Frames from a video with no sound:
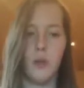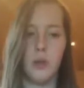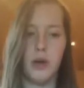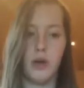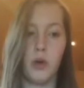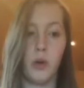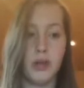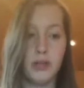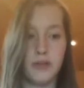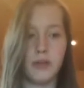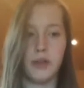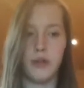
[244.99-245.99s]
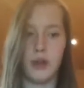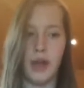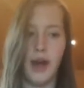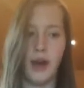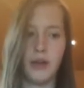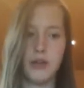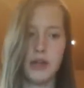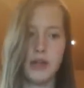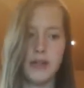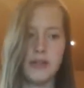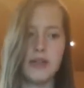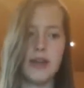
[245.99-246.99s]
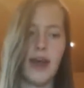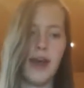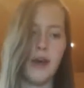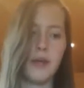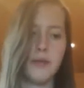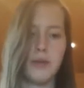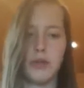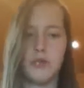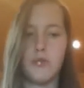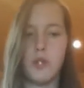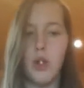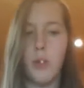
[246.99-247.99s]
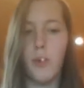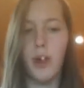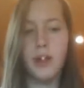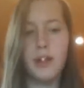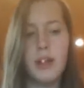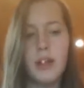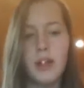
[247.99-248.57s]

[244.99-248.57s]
"We are going to figure it out," said Hal. "But you know what?